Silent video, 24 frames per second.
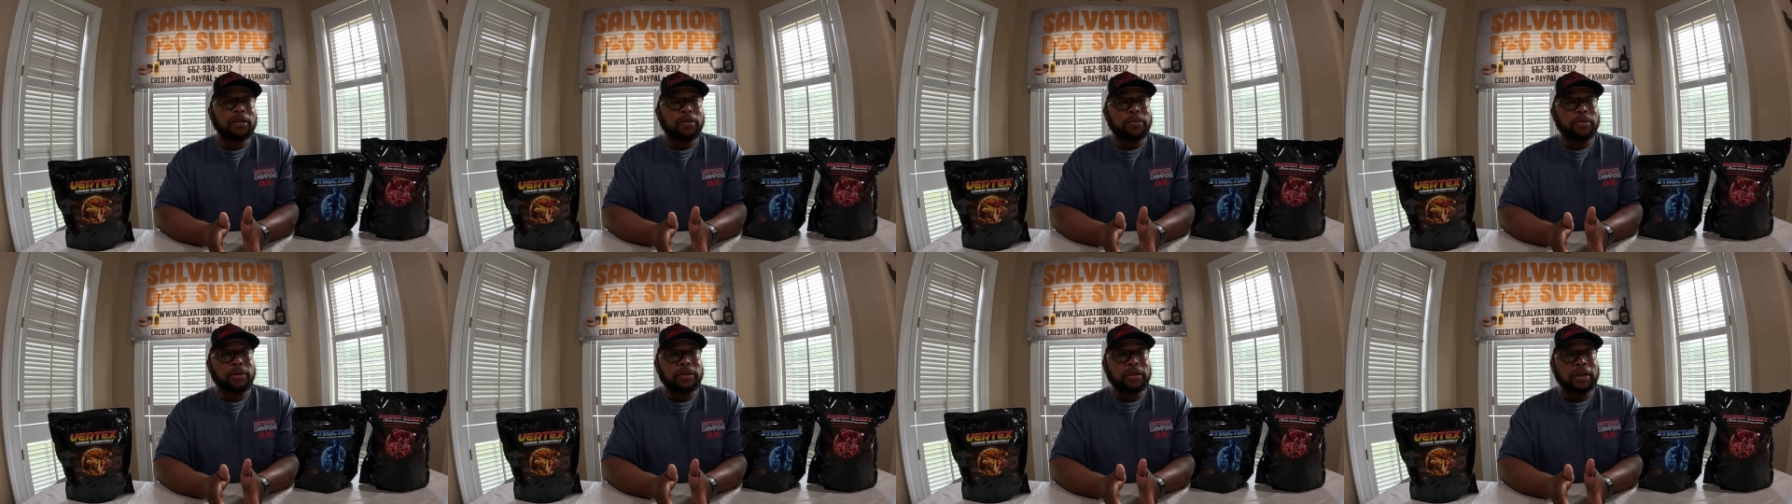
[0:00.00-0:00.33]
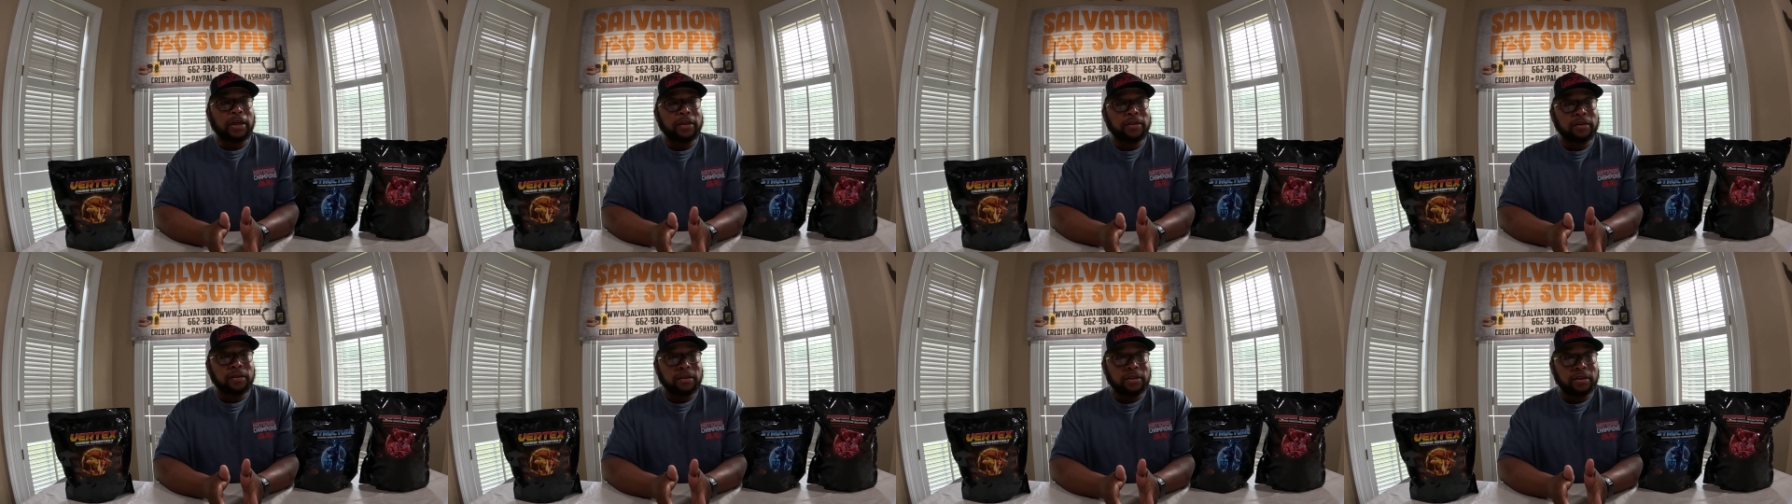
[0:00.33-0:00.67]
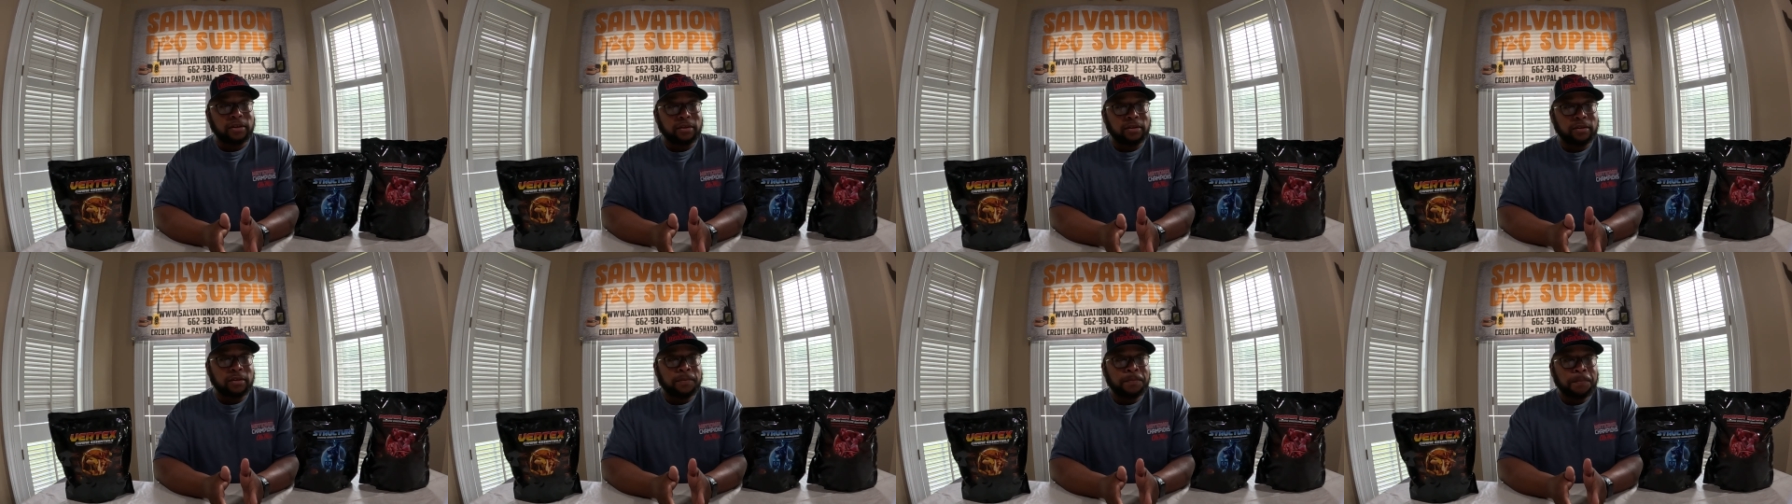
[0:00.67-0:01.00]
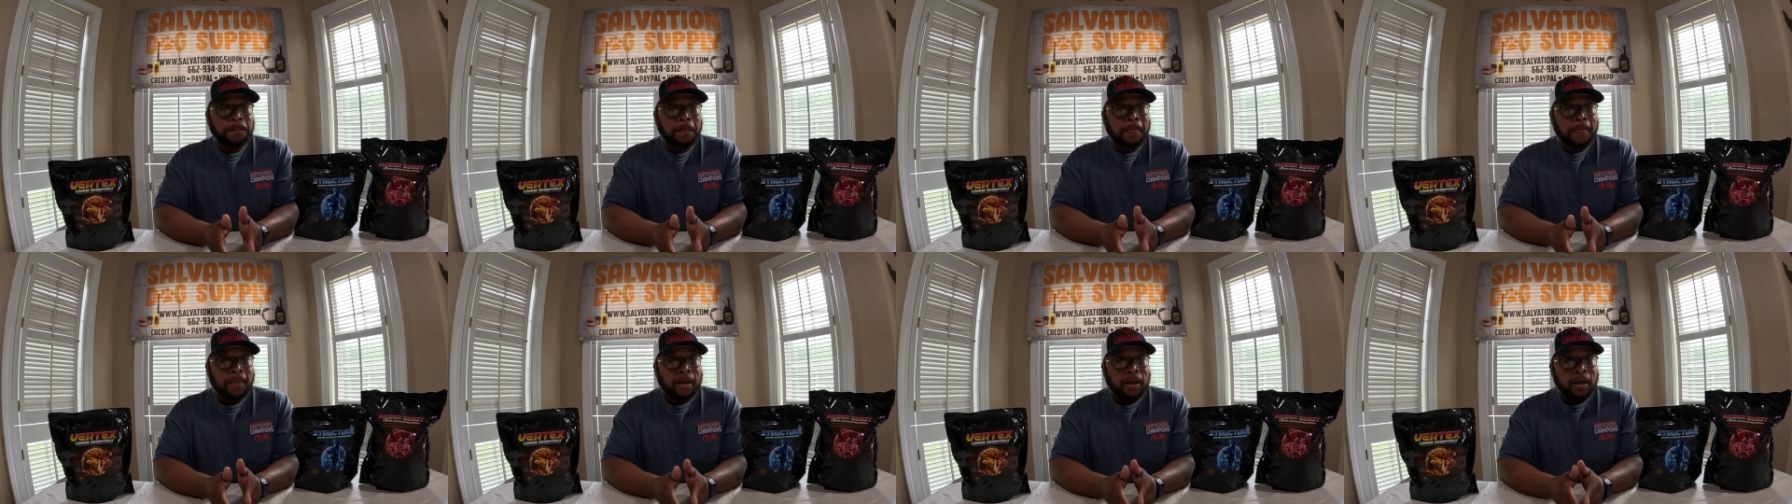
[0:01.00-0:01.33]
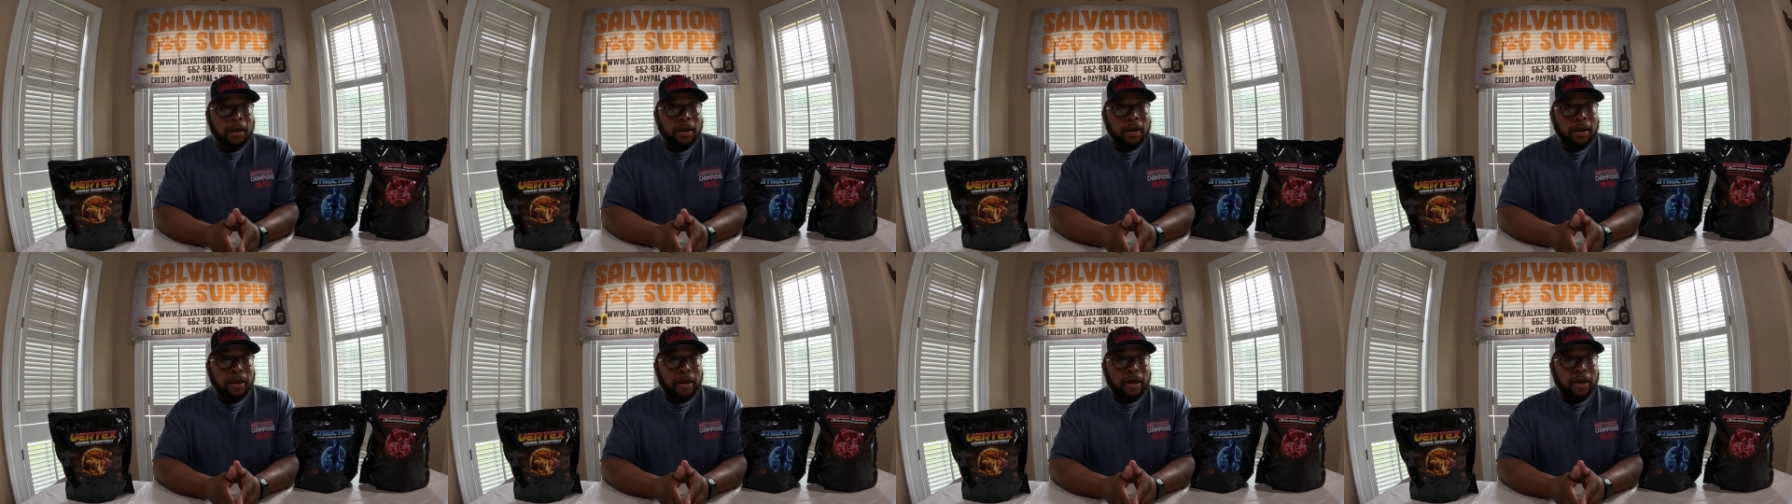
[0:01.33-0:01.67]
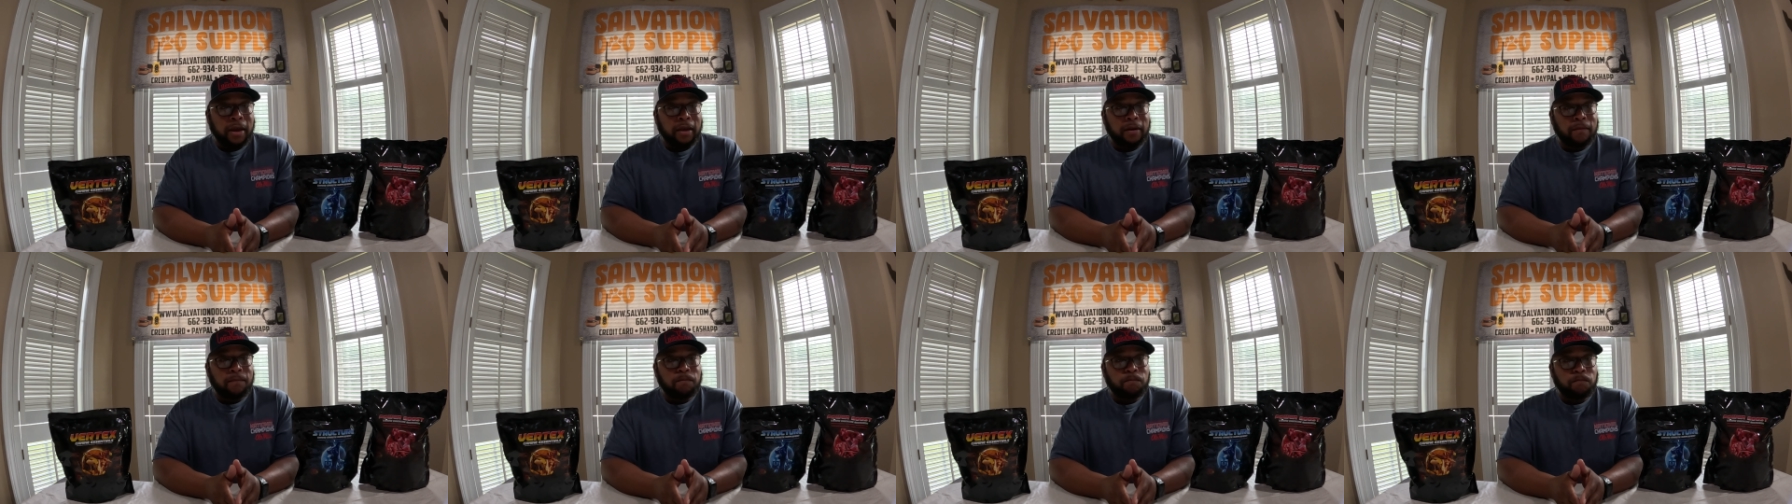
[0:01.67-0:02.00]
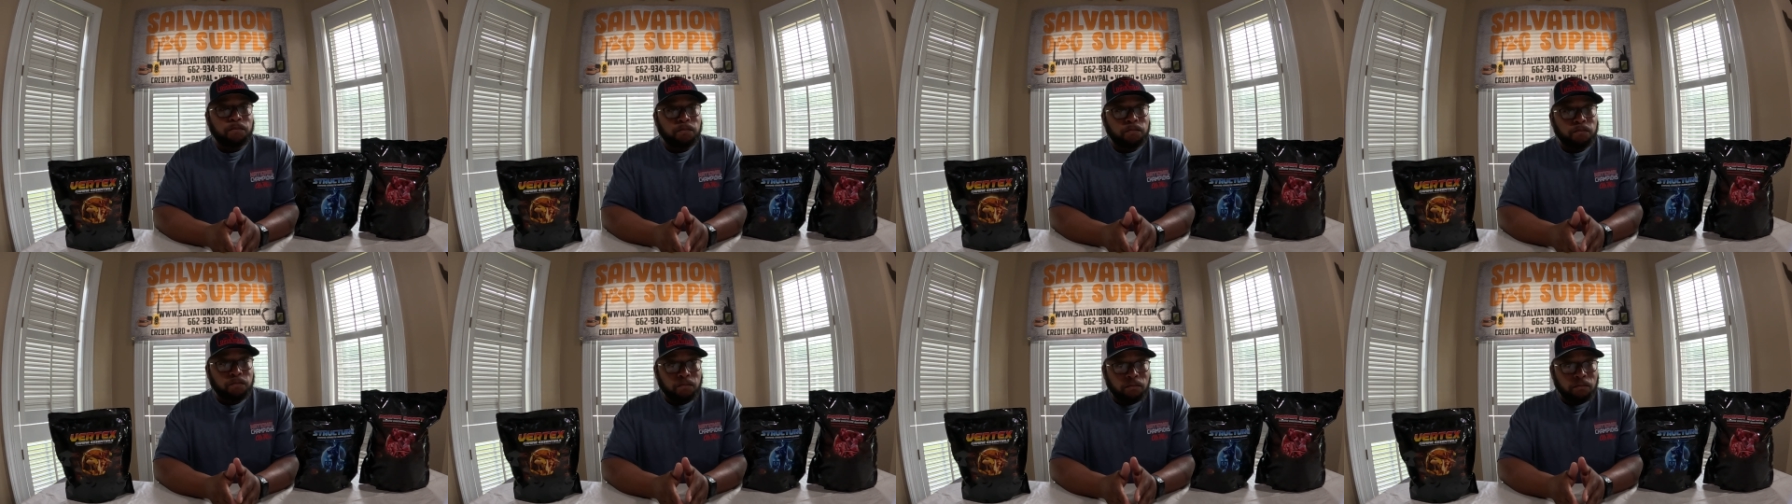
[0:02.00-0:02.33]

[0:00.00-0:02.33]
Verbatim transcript: them as athletes. And